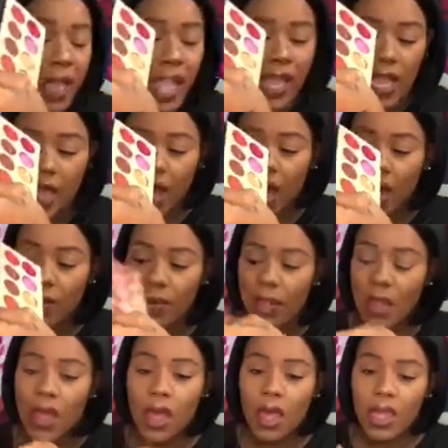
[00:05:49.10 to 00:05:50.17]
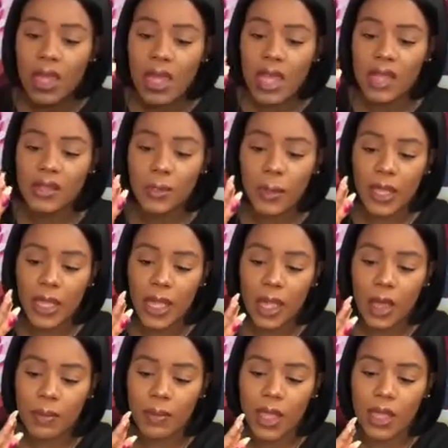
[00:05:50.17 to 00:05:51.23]
picking up. It's picking
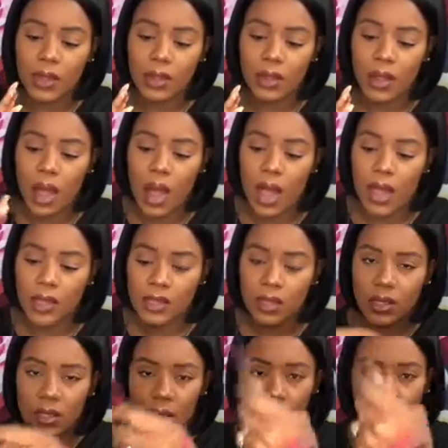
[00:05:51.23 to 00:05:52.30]
up a lot.